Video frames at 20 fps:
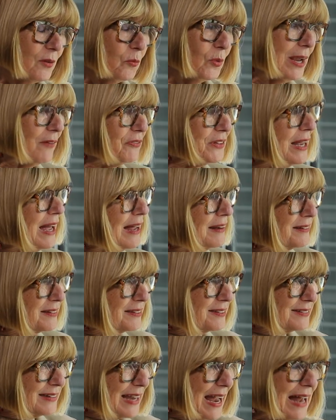We have to
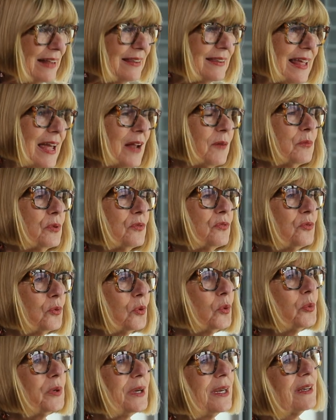understand that
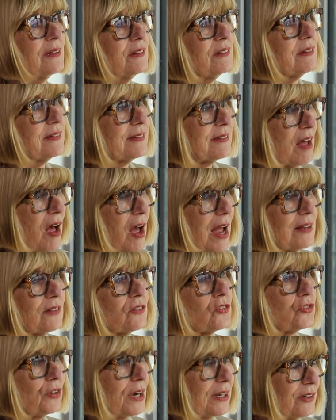before we can design
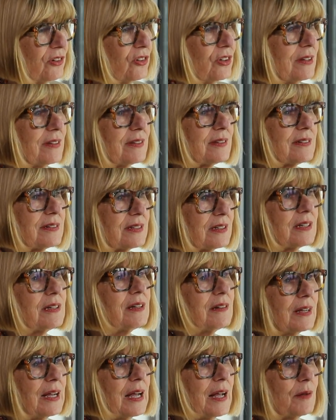strategies
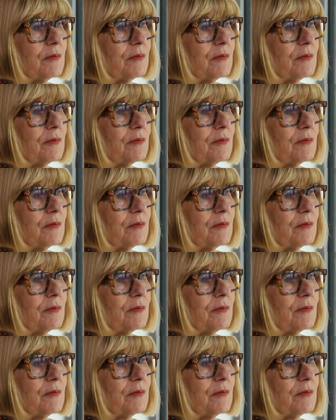to